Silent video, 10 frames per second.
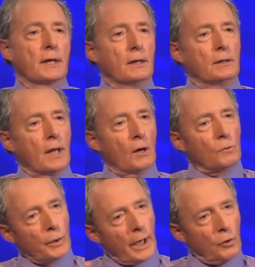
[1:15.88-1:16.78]

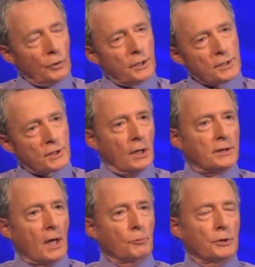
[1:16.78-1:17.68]
now we're going to this
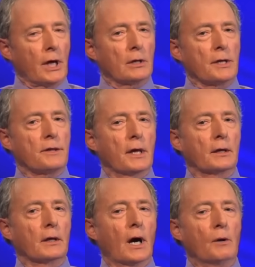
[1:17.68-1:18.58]
contact modality
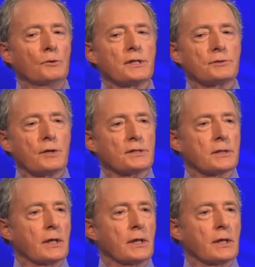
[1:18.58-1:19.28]
thing. I was interested